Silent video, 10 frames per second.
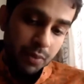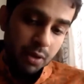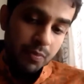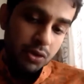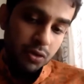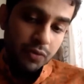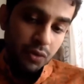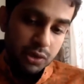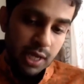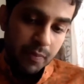purpose of
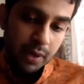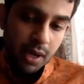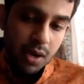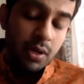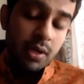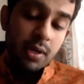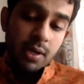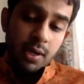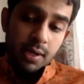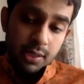you stepping out
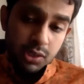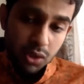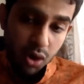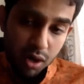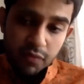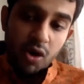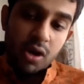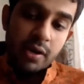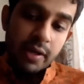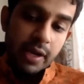does not fall
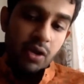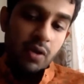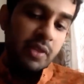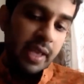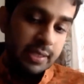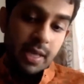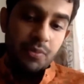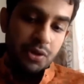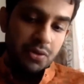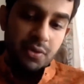under any of the
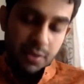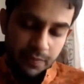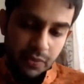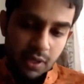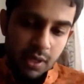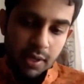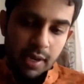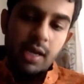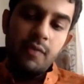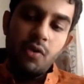exemptions,
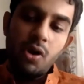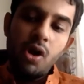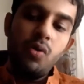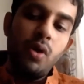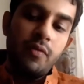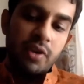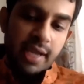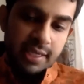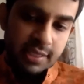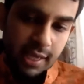right? If you're not going for
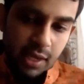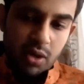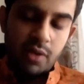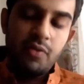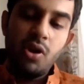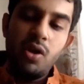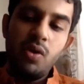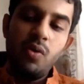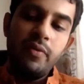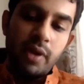testing, or if you're not
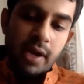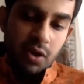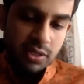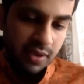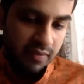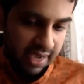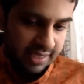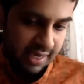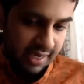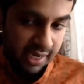going to get yourself
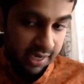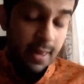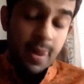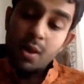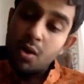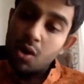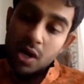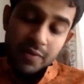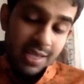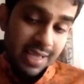vaccinated,
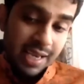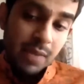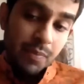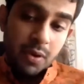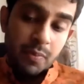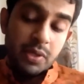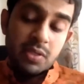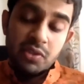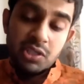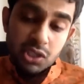or if there is any
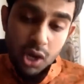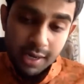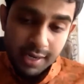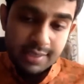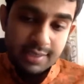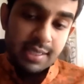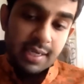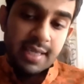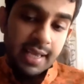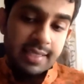purpose which is not listed
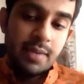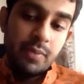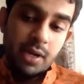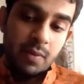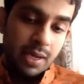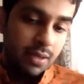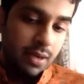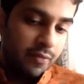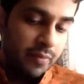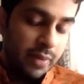as exempted by the
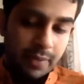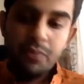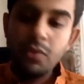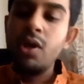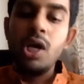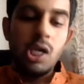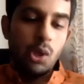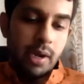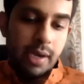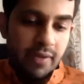government,
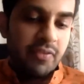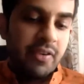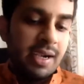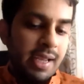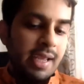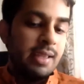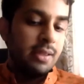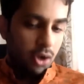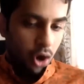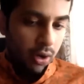you are definitely in
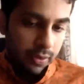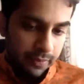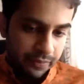the wrong.